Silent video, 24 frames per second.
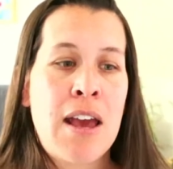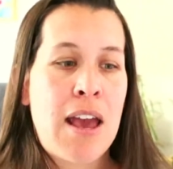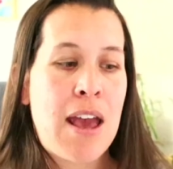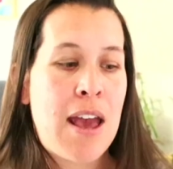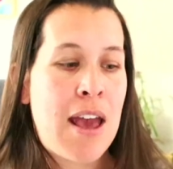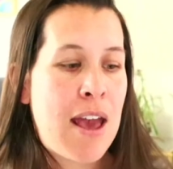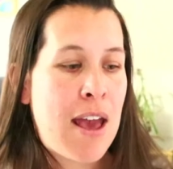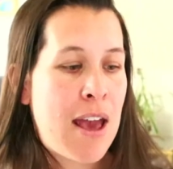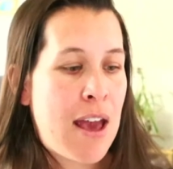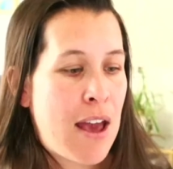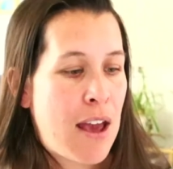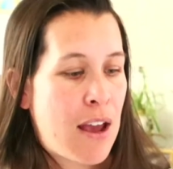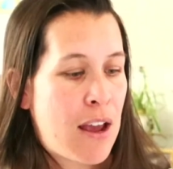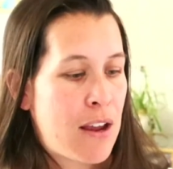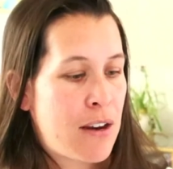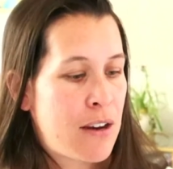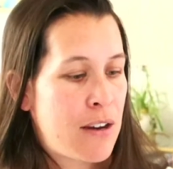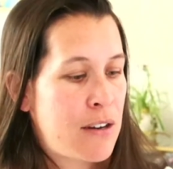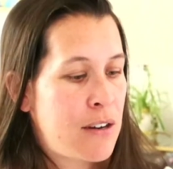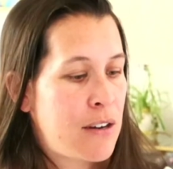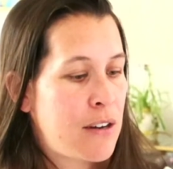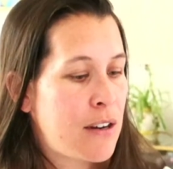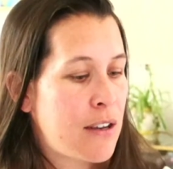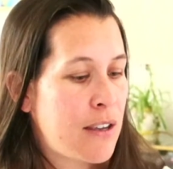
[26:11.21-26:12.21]

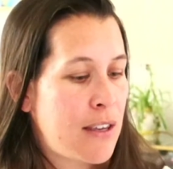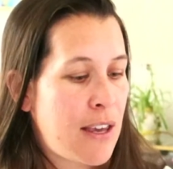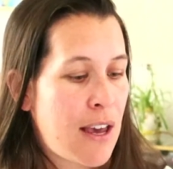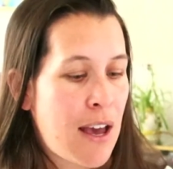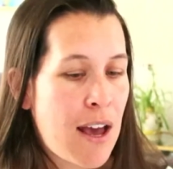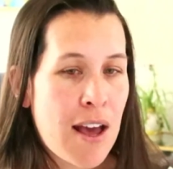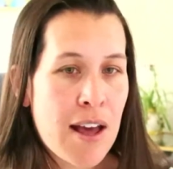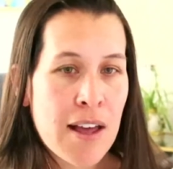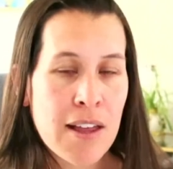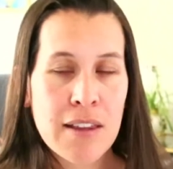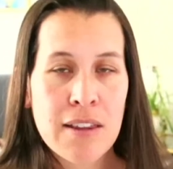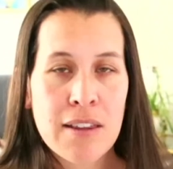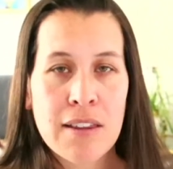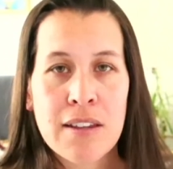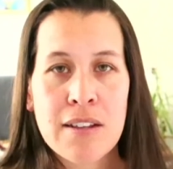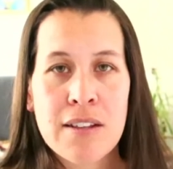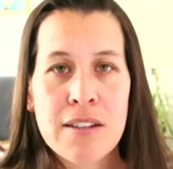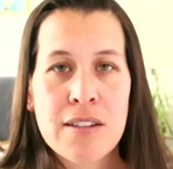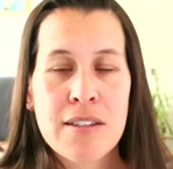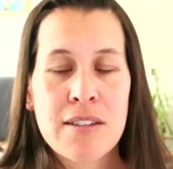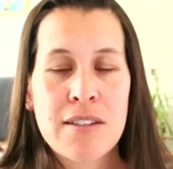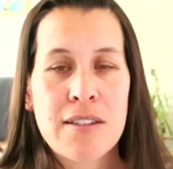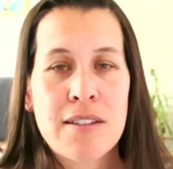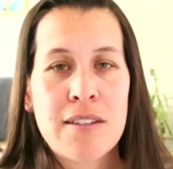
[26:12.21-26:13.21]
And yeah,
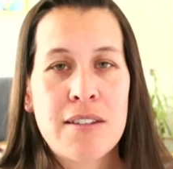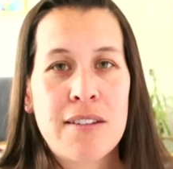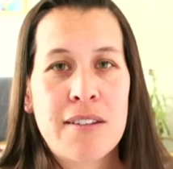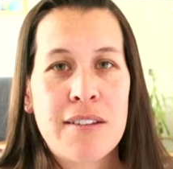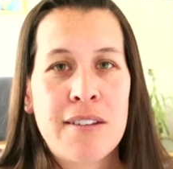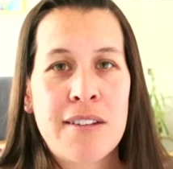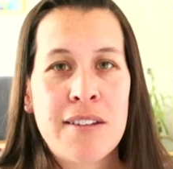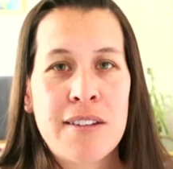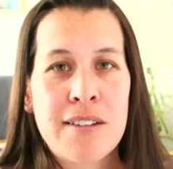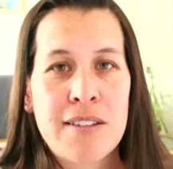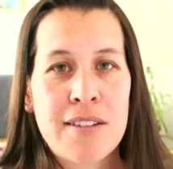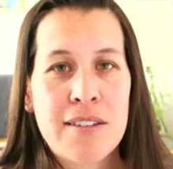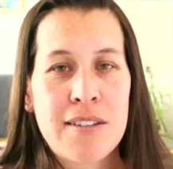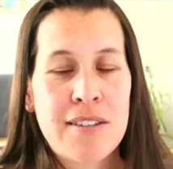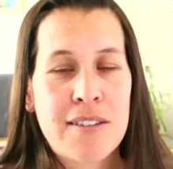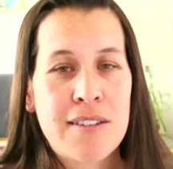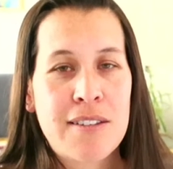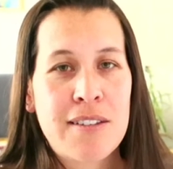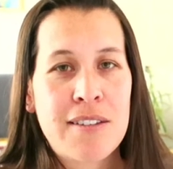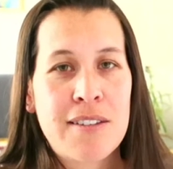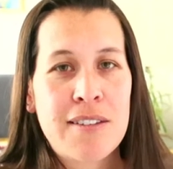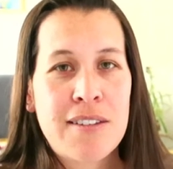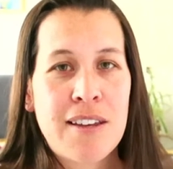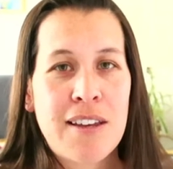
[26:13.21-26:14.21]
let's
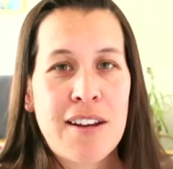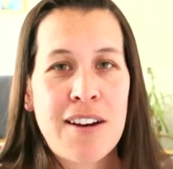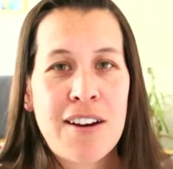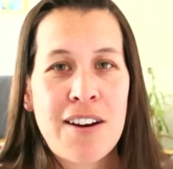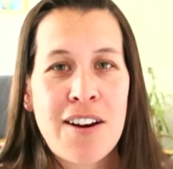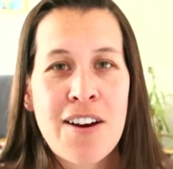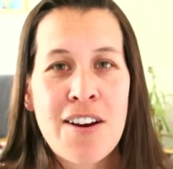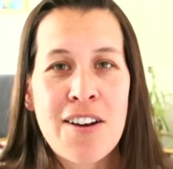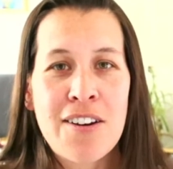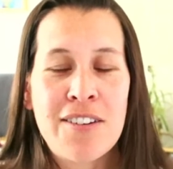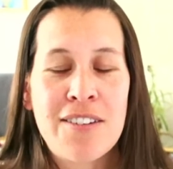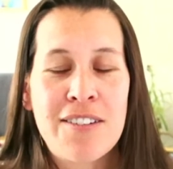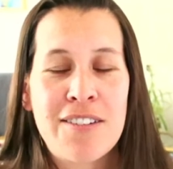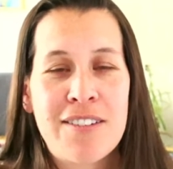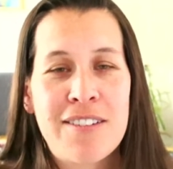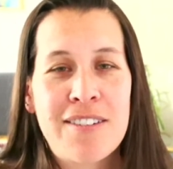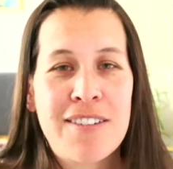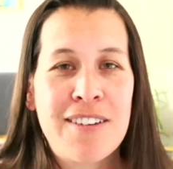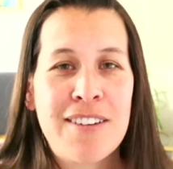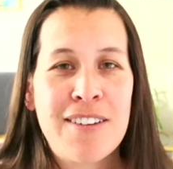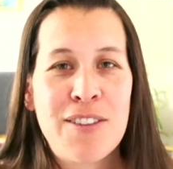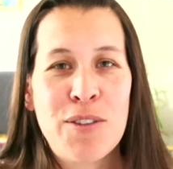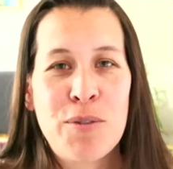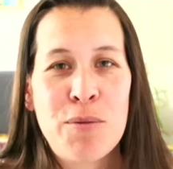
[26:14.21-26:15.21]
get it on,
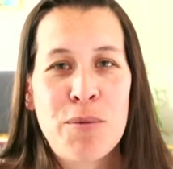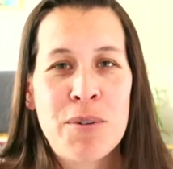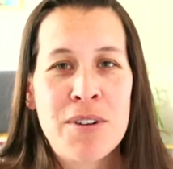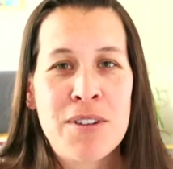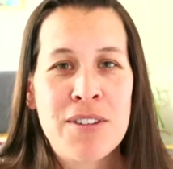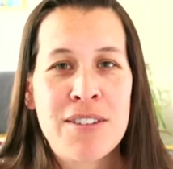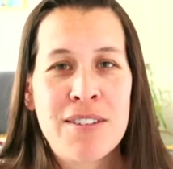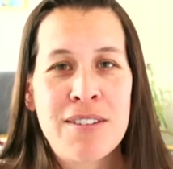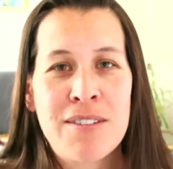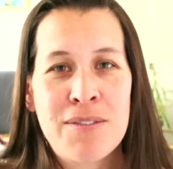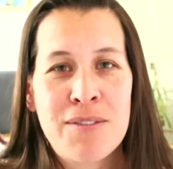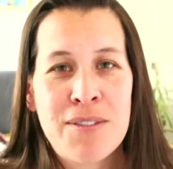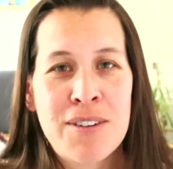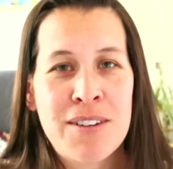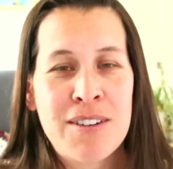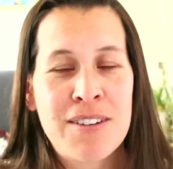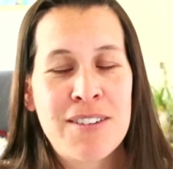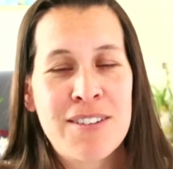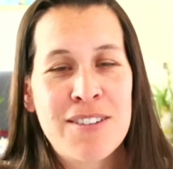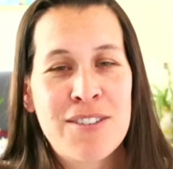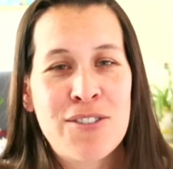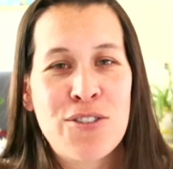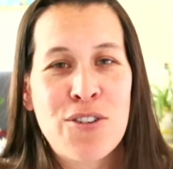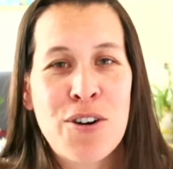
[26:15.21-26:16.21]
in the words of
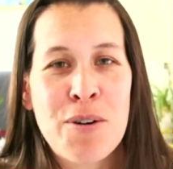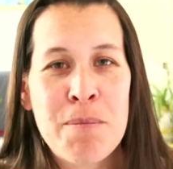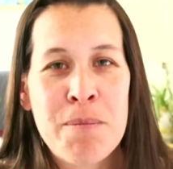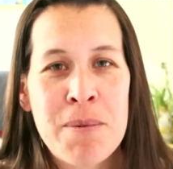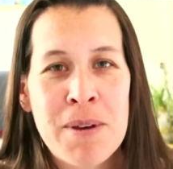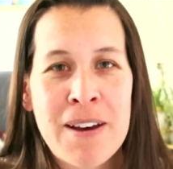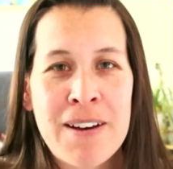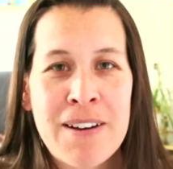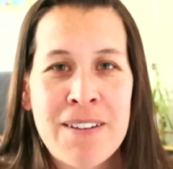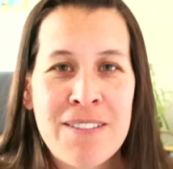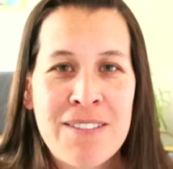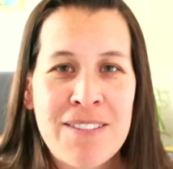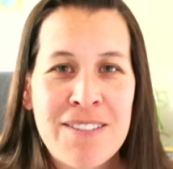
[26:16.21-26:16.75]
Scorpio.